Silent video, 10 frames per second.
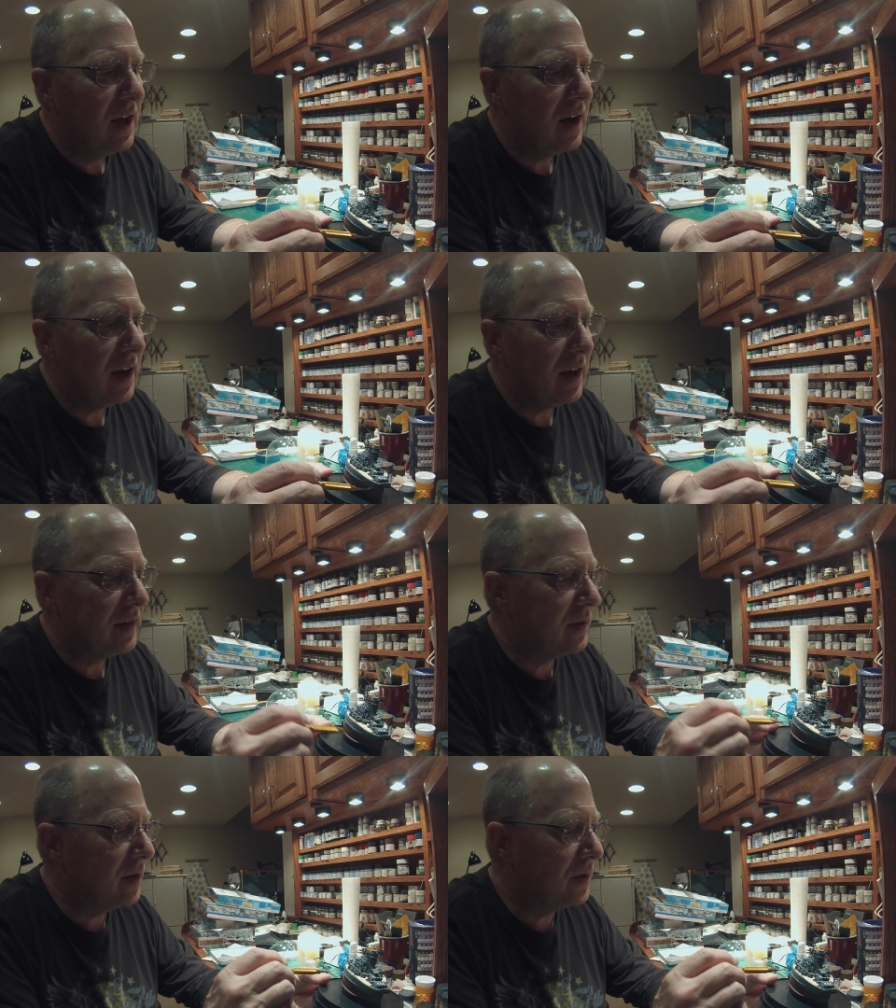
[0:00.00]

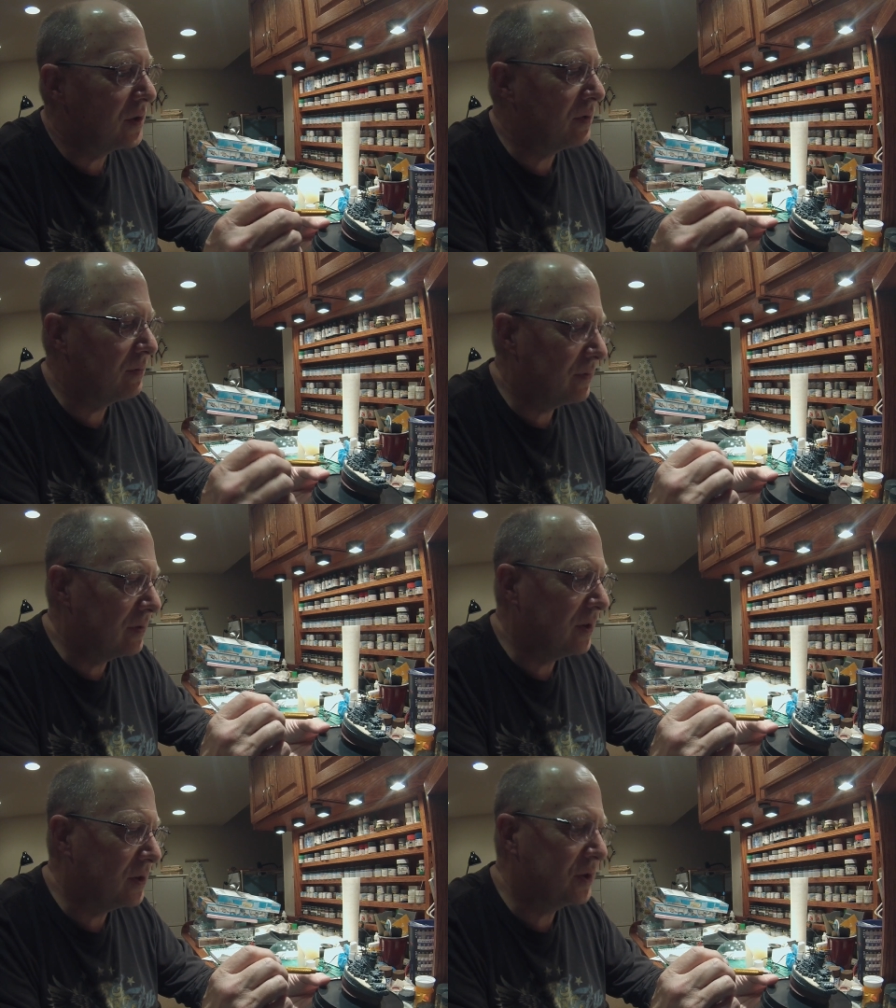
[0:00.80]
Those
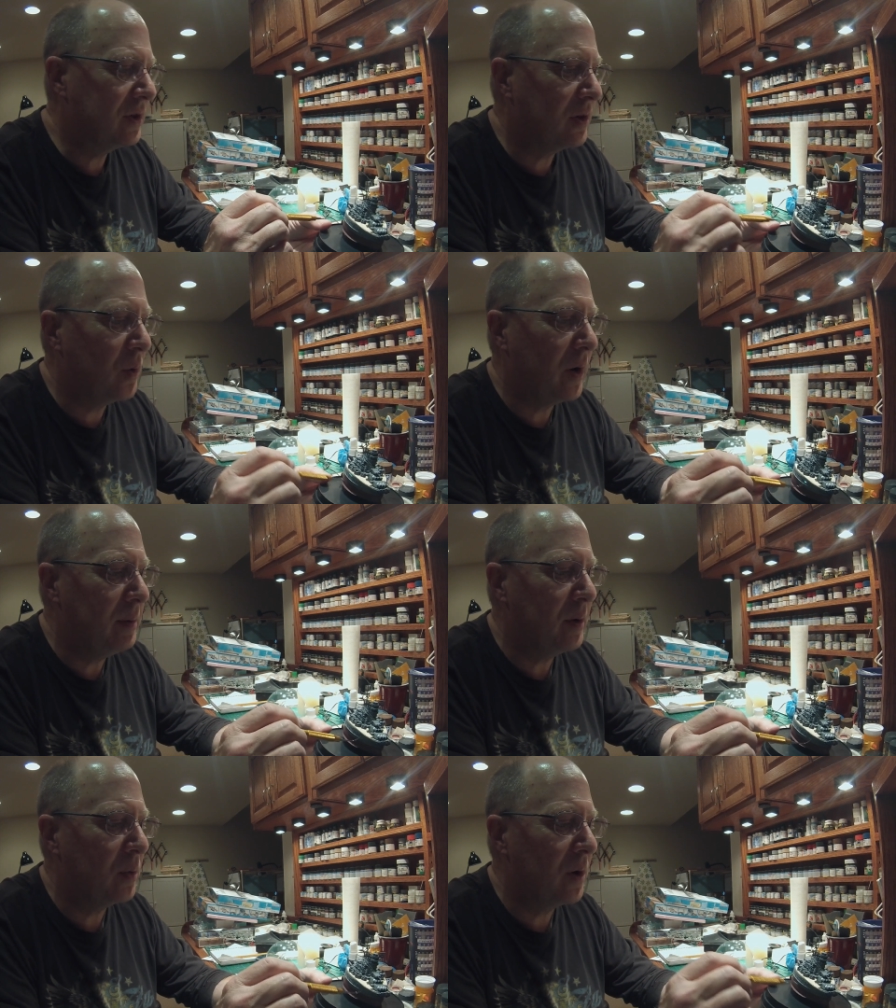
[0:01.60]
took quite a
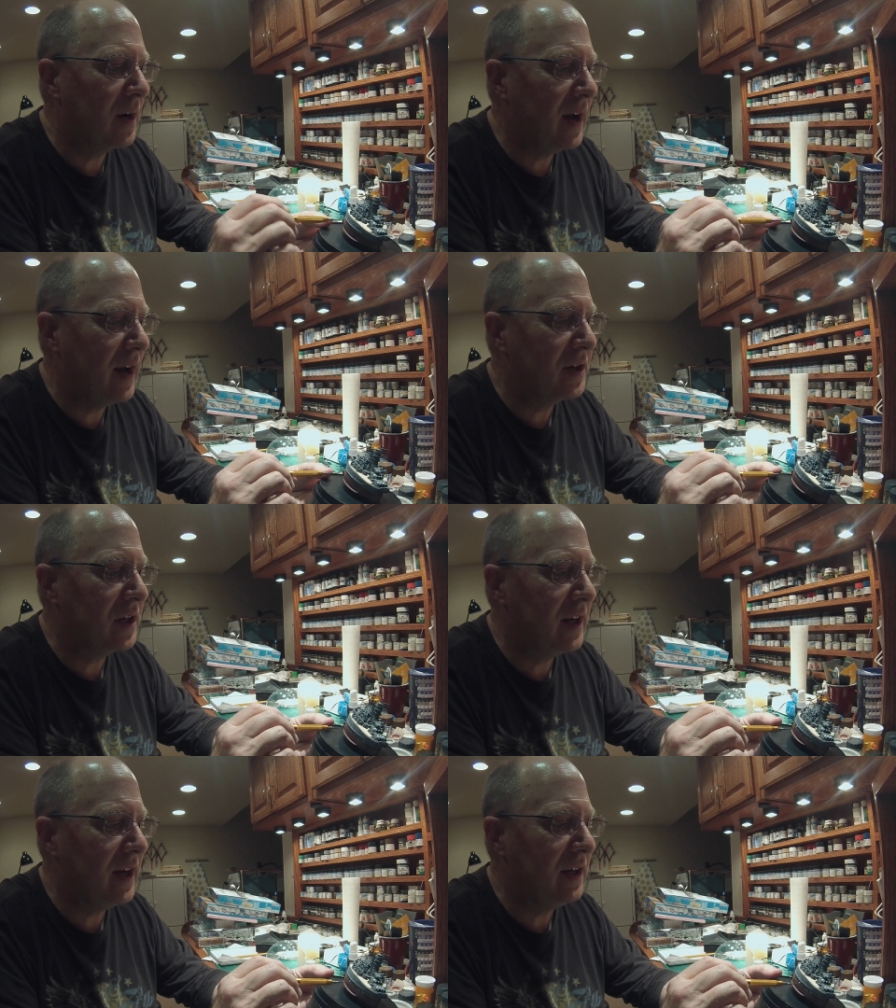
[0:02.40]
bit of work. I
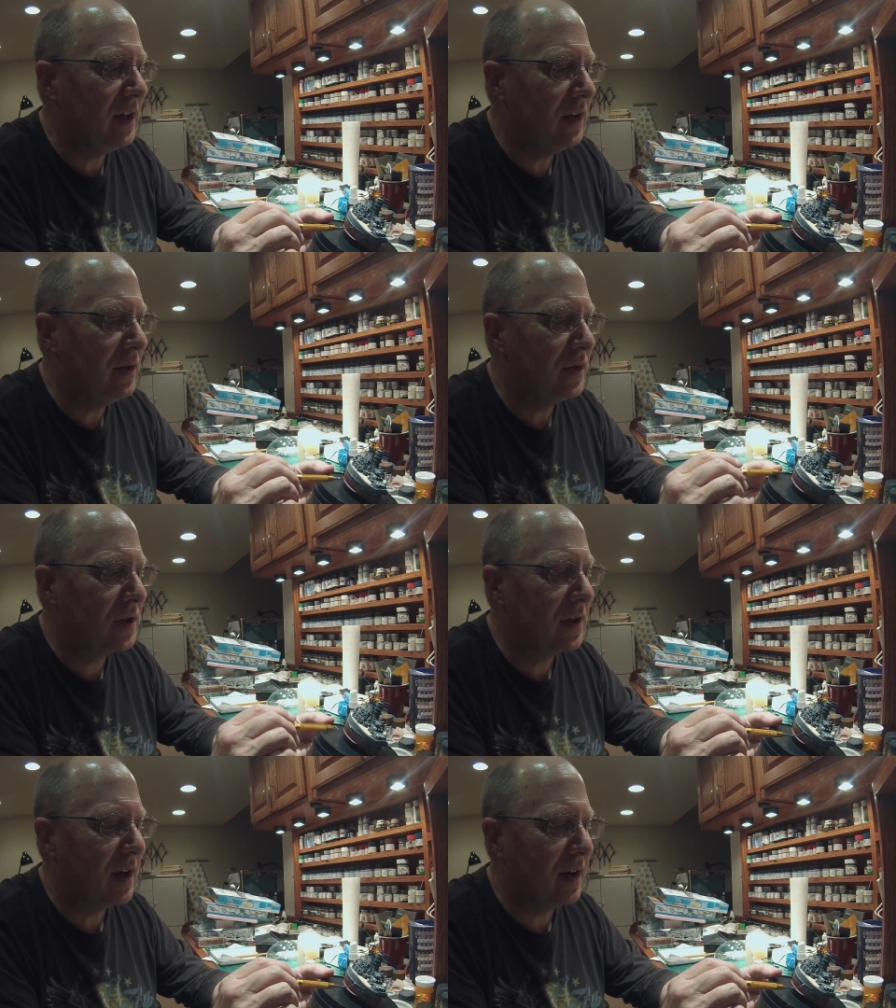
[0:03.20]
actually had to
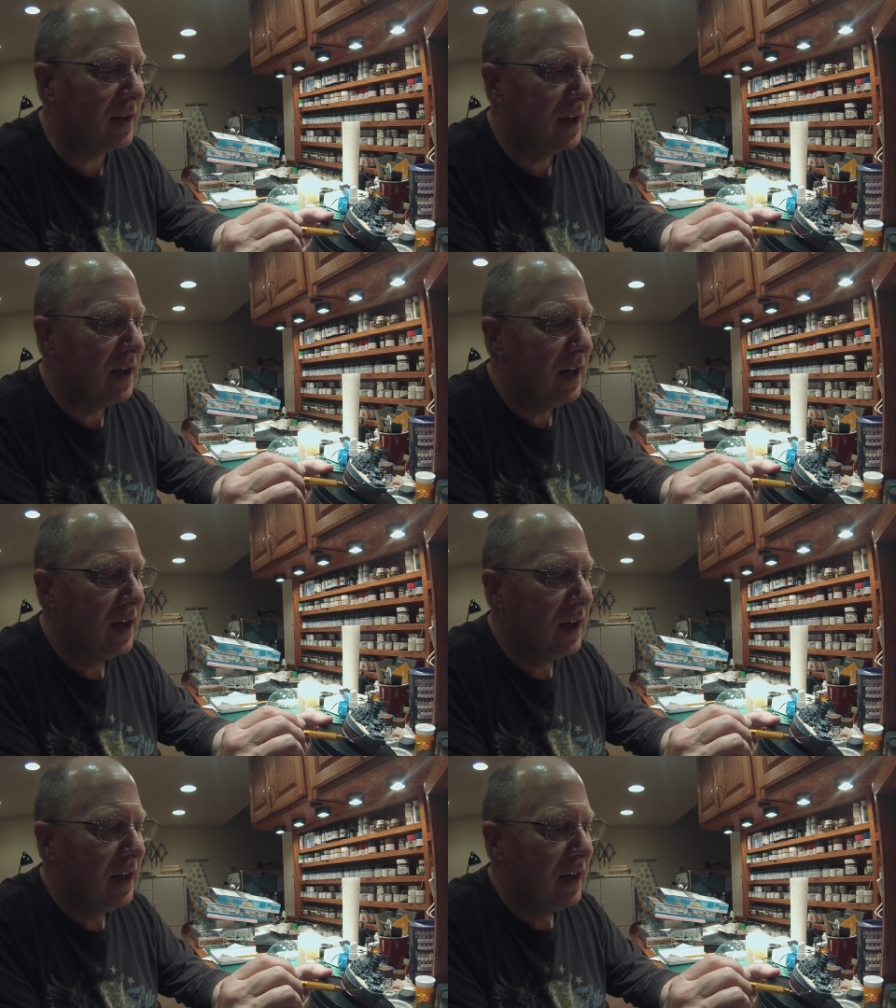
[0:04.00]
use
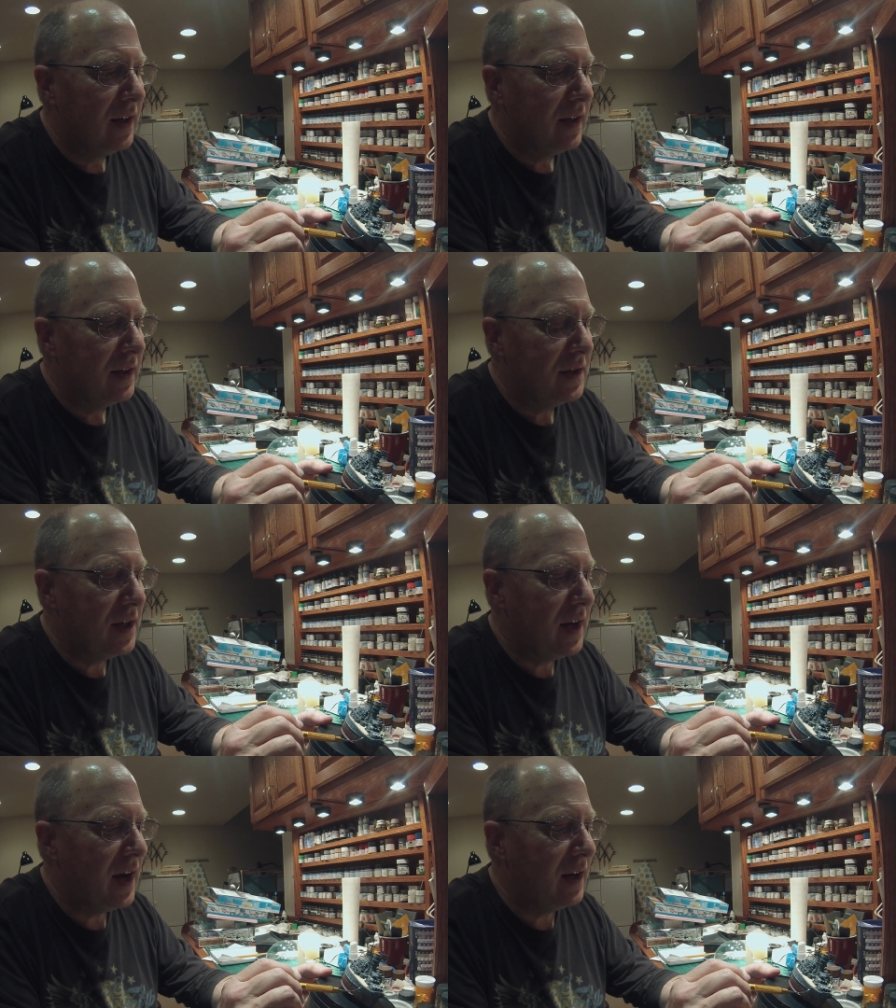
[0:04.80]

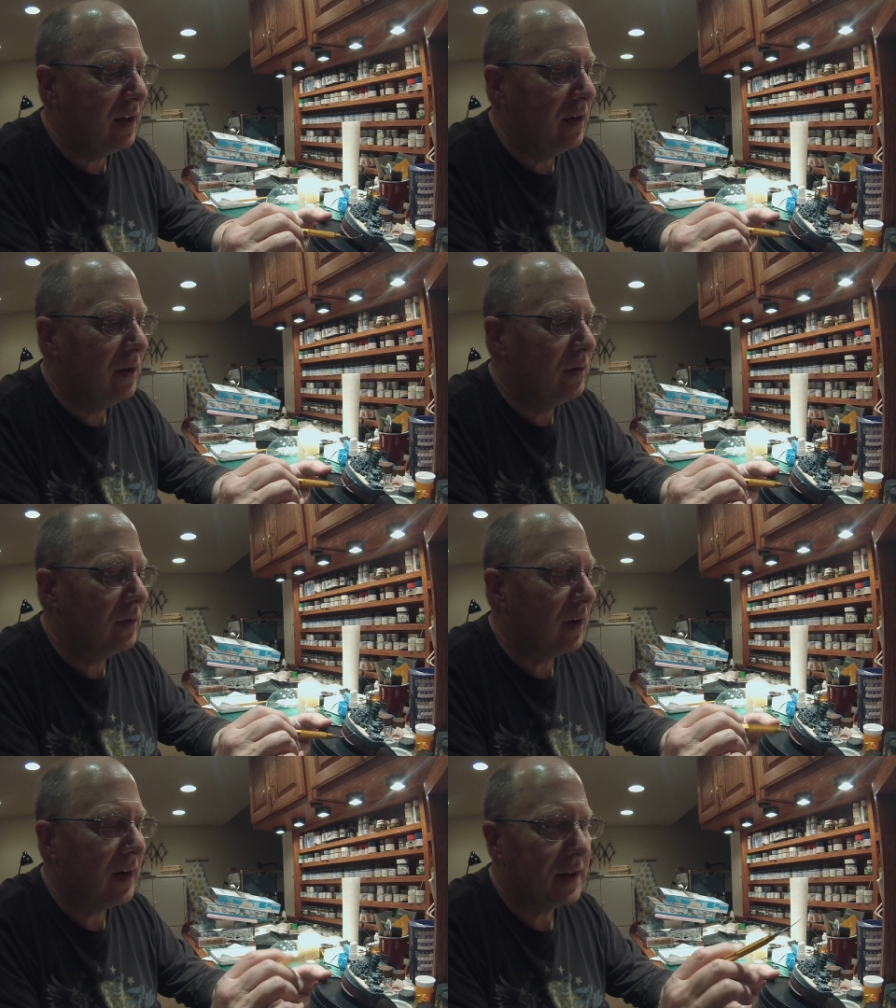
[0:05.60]
CA glue,
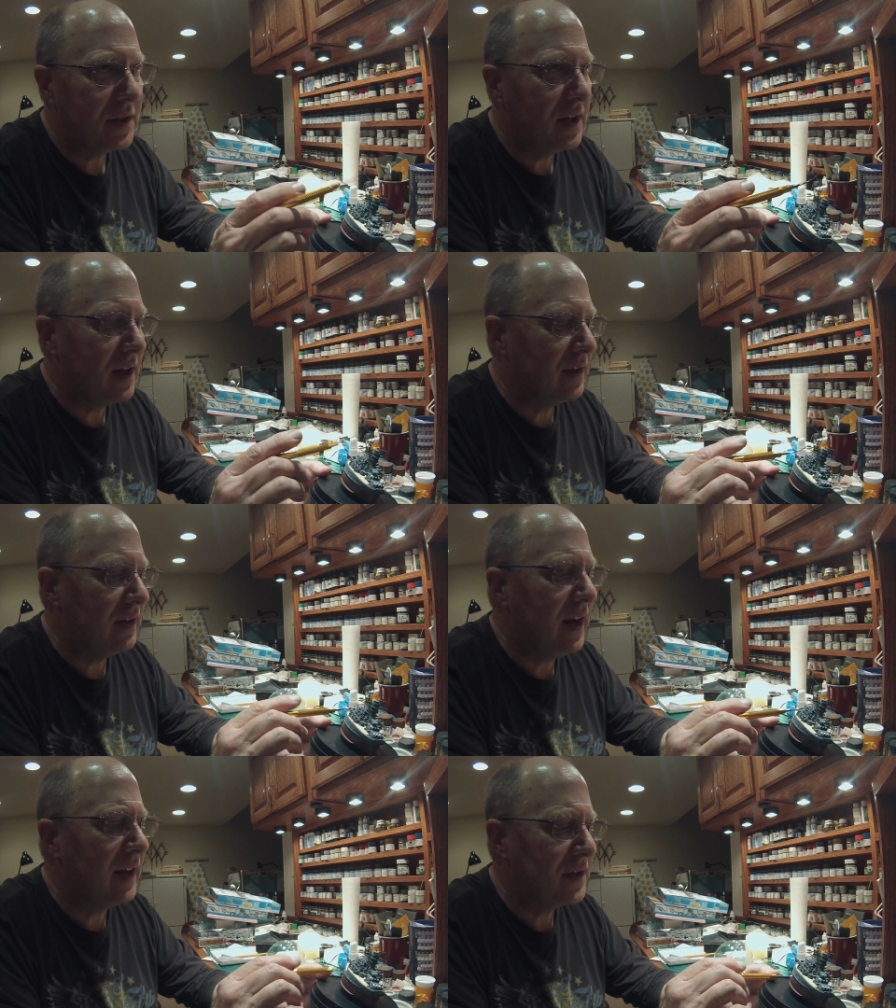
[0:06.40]
or not CA,
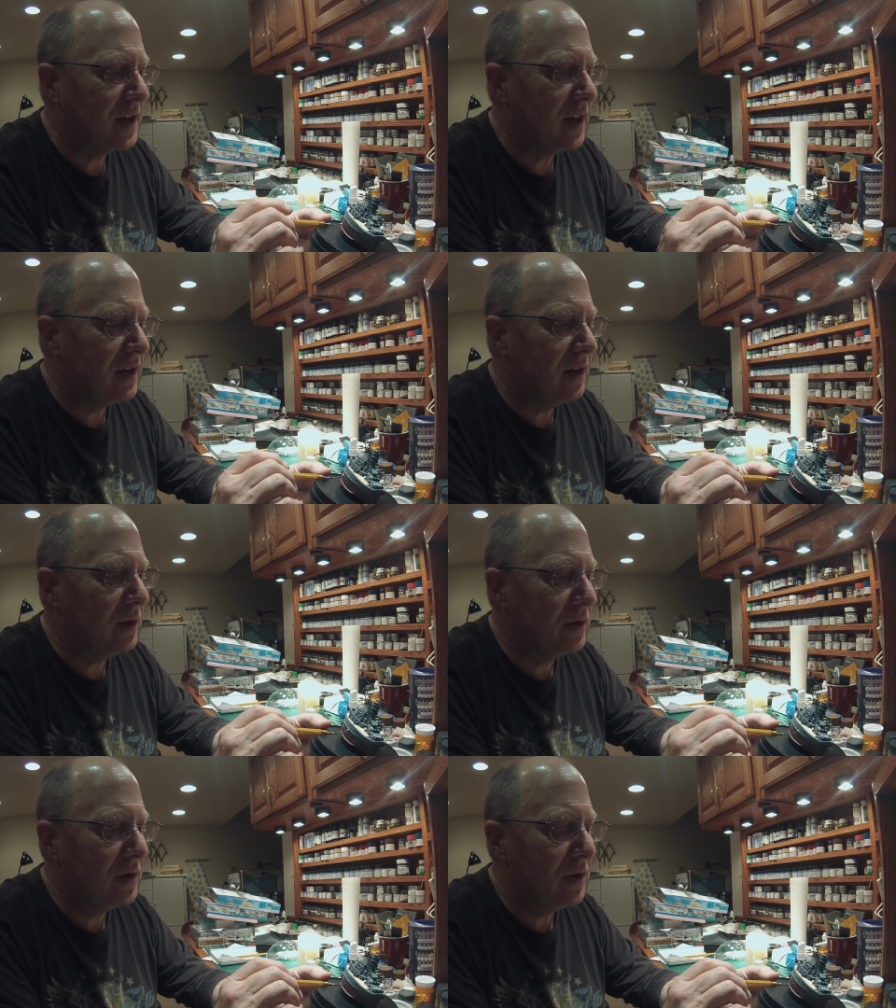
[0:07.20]
yeah, CA
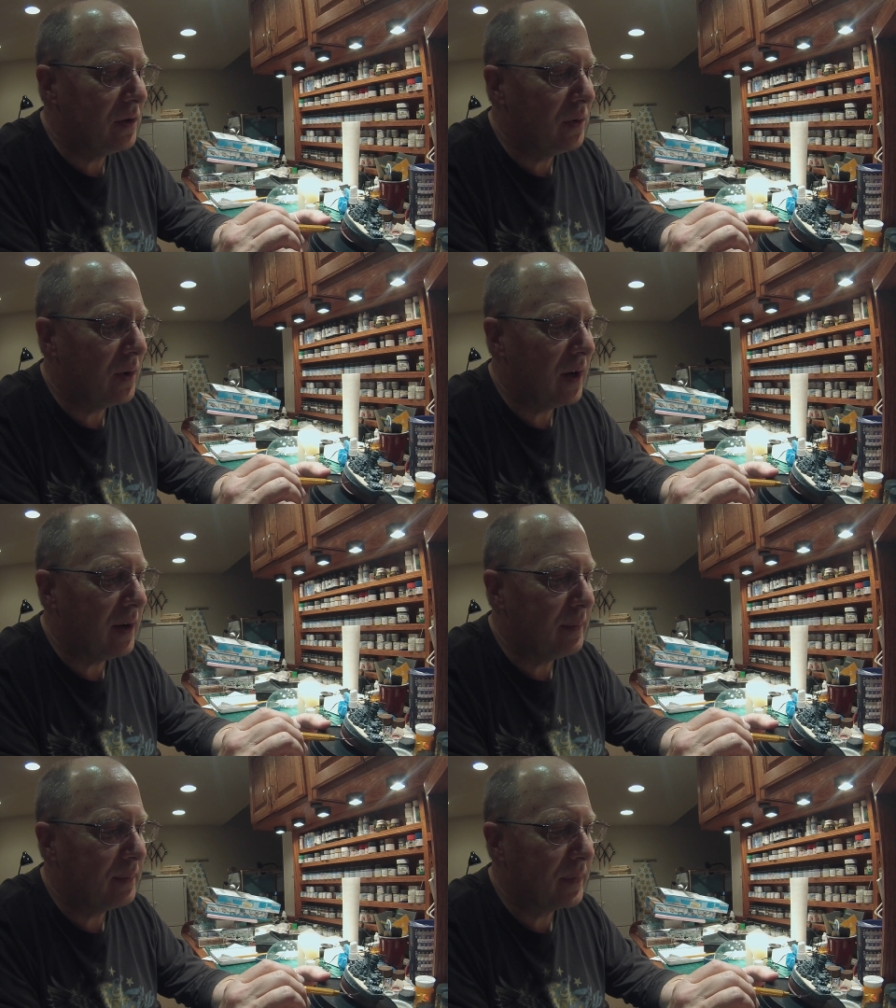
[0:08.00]
glue
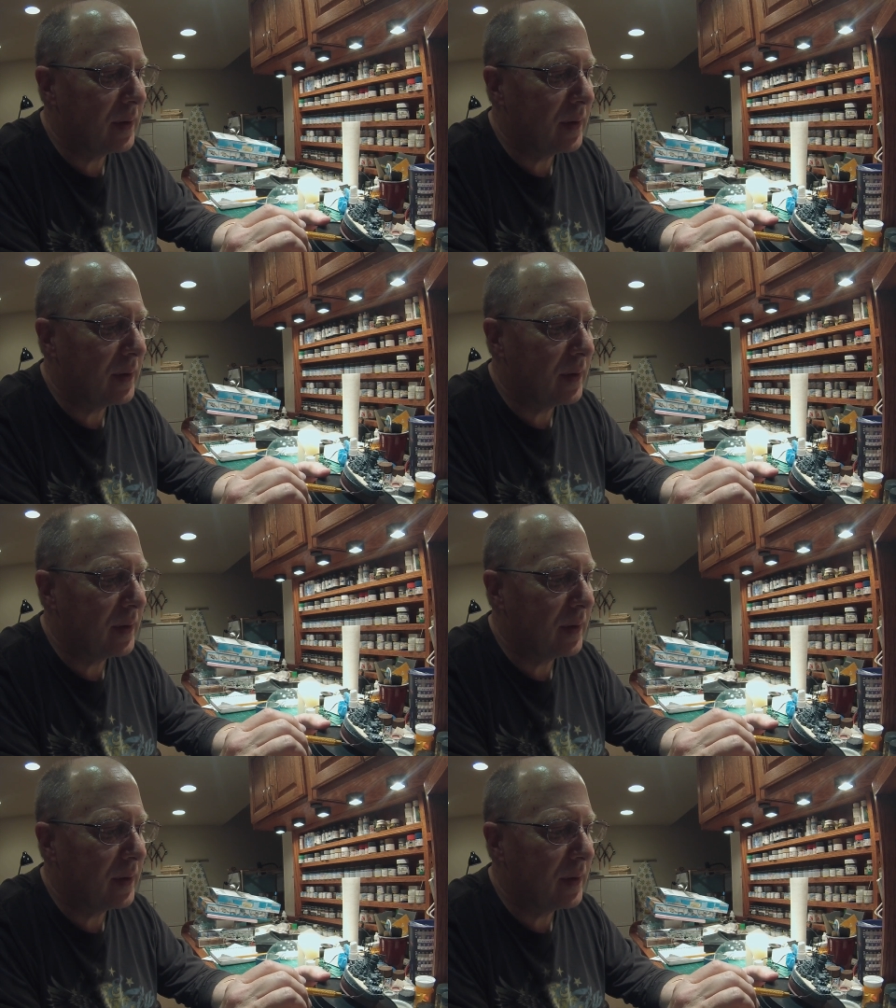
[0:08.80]
to